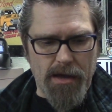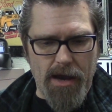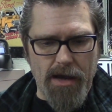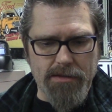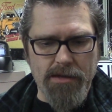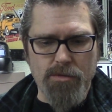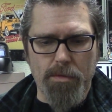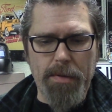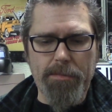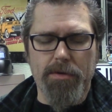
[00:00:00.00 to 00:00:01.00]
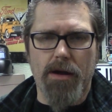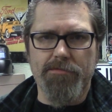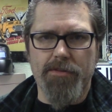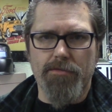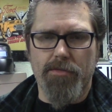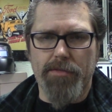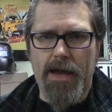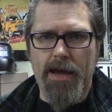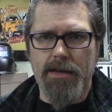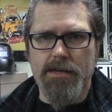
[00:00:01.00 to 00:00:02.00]
I think where people come from
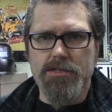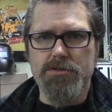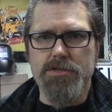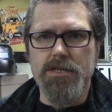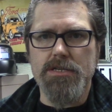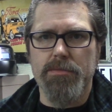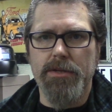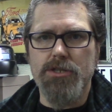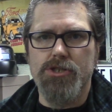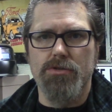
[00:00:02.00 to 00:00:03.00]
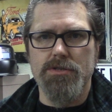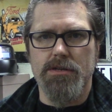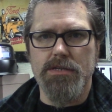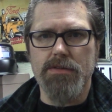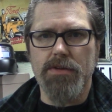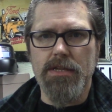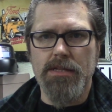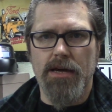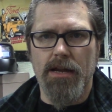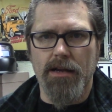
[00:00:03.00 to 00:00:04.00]
that is you see some of these shows on TV
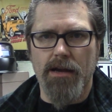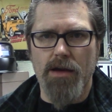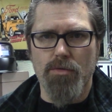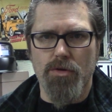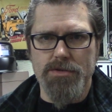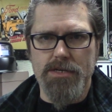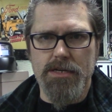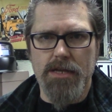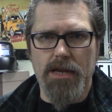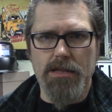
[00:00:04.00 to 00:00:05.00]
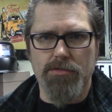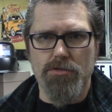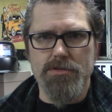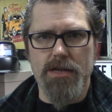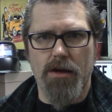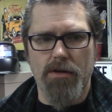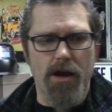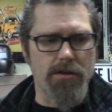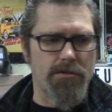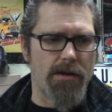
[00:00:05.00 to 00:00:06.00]
that a guy rolls in and he throws down
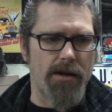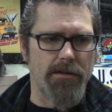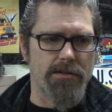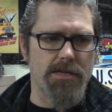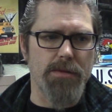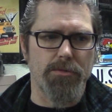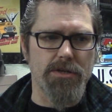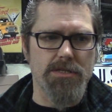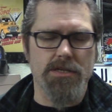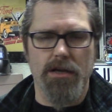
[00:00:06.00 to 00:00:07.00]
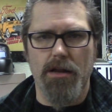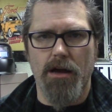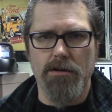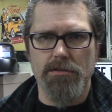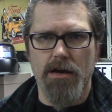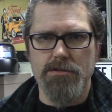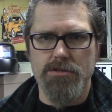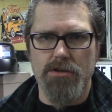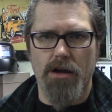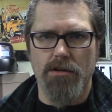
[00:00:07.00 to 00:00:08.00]
100 grand on the table and he says, I got
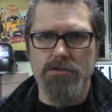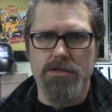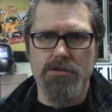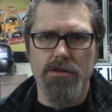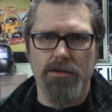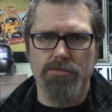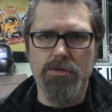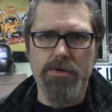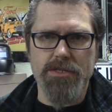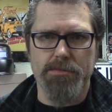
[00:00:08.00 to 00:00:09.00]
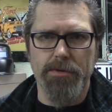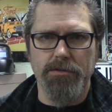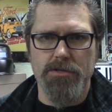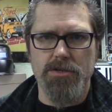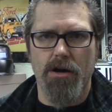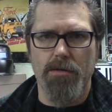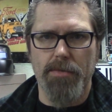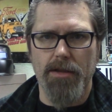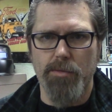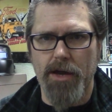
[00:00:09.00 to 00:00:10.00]
$100,000 and you got 3 weeks to build this car, and
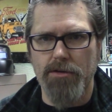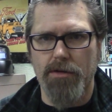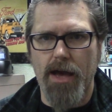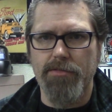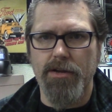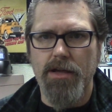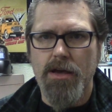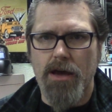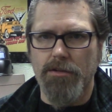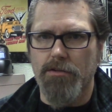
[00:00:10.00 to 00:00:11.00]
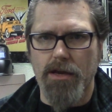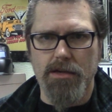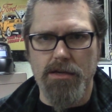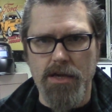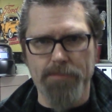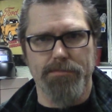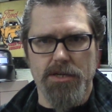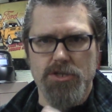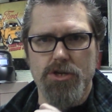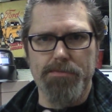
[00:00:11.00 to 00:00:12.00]
by the way, I don't have it. And they're like, yep, they
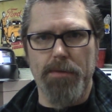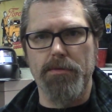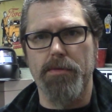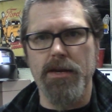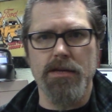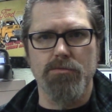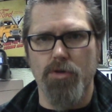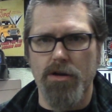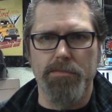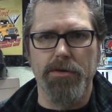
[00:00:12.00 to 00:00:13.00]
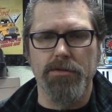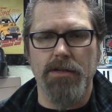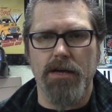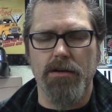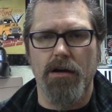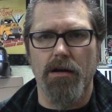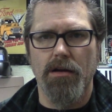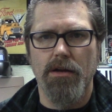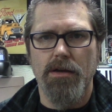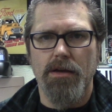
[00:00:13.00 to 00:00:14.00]
scoop up the money and we're going to build you that car.
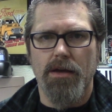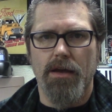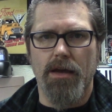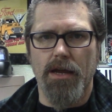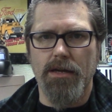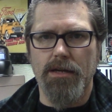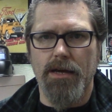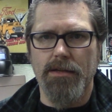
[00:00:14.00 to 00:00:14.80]
And